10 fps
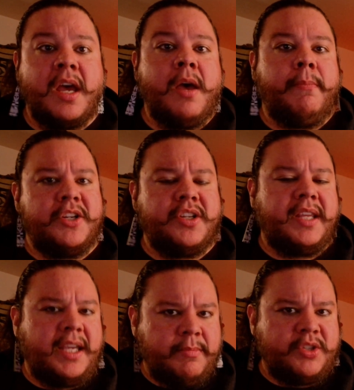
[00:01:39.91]
much of the
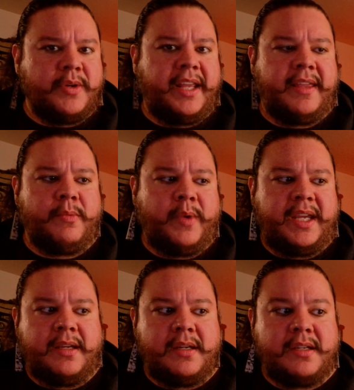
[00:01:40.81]
imagery that
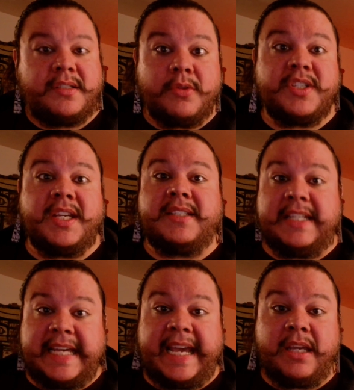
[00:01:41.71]
we associate
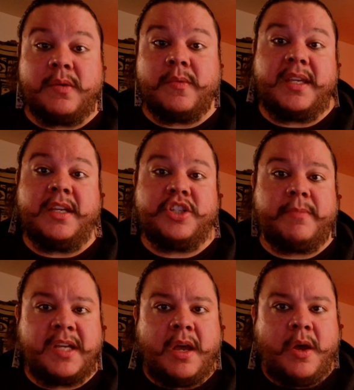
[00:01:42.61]
today with
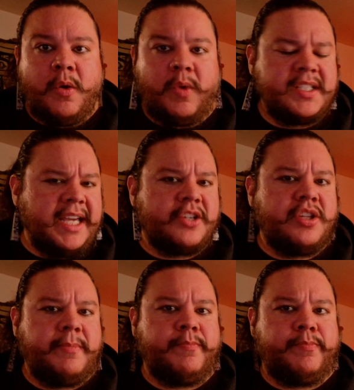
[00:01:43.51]
Egypt wasn't
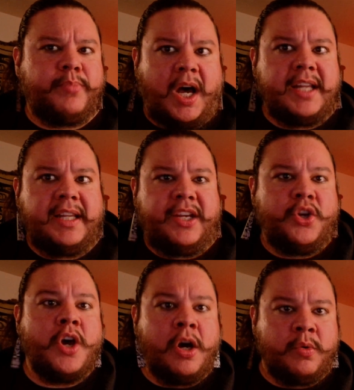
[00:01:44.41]
actually broadly
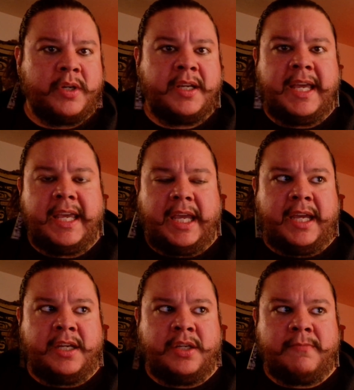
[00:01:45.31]
known
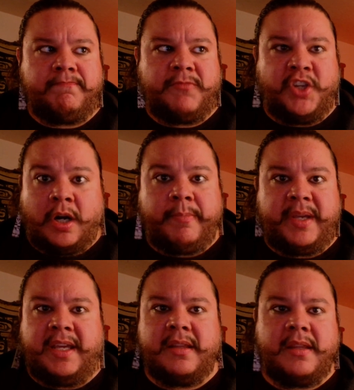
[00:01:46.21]
in Europe
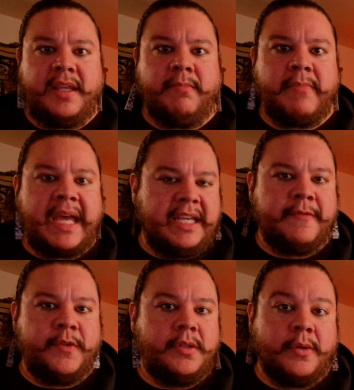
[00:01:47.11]
in the
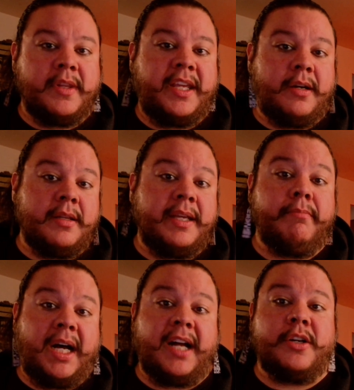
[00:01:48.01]
medieval or the early
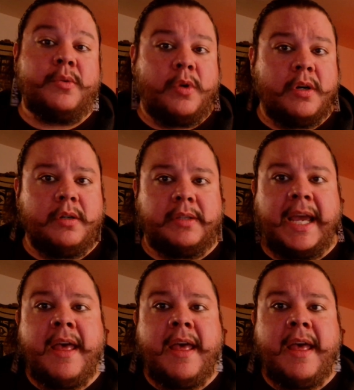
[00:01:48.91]
modern world.